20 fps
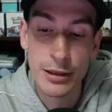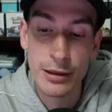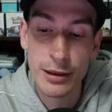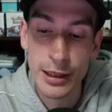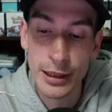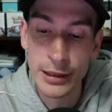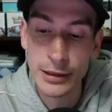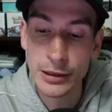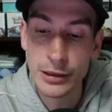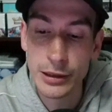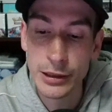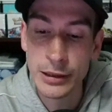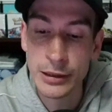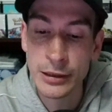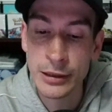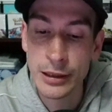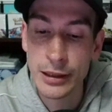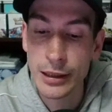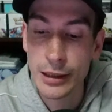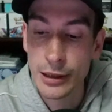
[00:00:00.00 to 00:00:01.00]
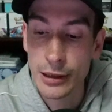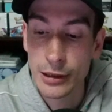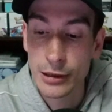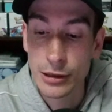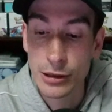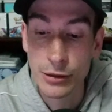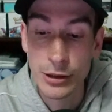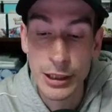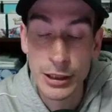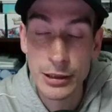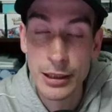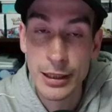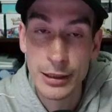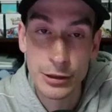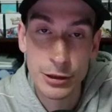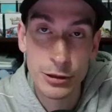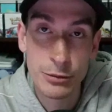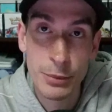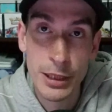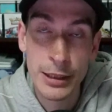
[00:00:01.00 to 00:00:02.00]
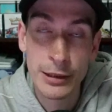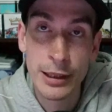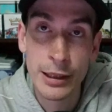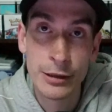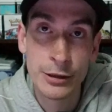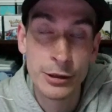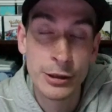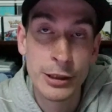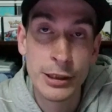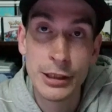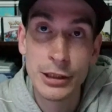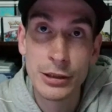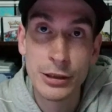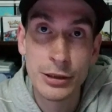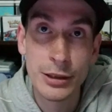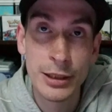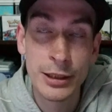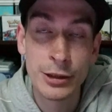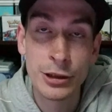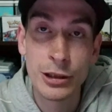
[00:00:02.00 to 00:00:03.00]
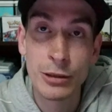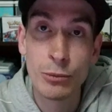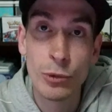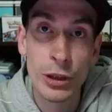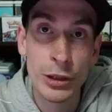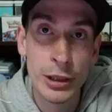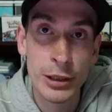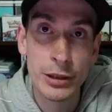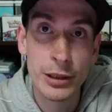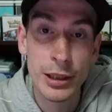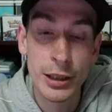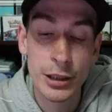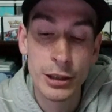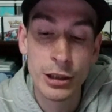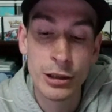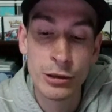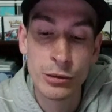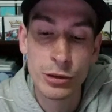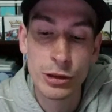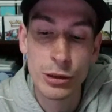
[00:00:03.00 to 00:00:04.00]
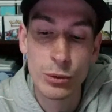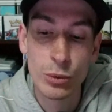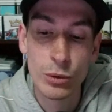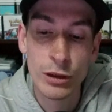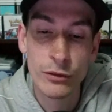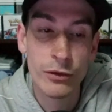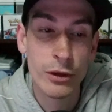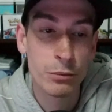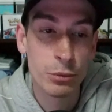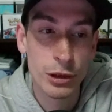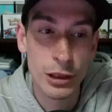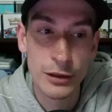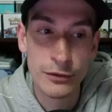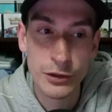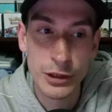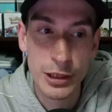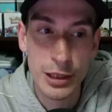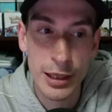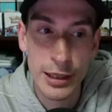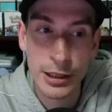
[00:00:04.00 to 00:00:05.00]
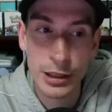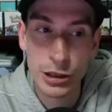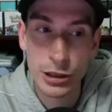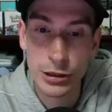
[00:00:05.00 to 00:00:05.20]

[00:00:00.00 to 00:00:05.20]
90. So that's not too bad. You can easily take some one-hit KOs with Brave Slash